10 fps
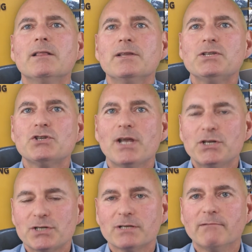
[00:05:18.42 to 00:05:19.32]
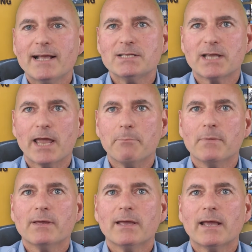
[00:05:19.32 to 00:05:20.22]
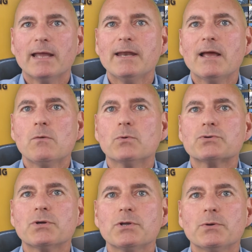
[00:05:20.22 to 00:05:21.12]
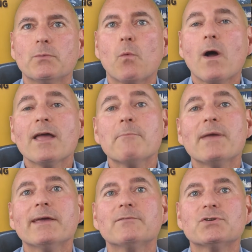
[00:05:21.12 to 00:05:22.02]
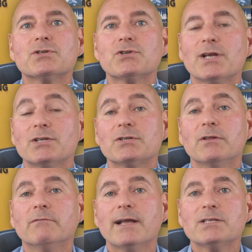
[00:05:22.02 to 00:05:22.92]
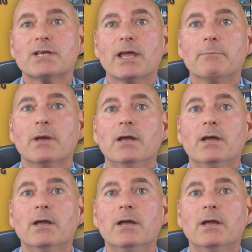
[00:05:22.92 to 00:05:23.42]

This changes the landscape, and now we'll show you why it may have just changed the landscape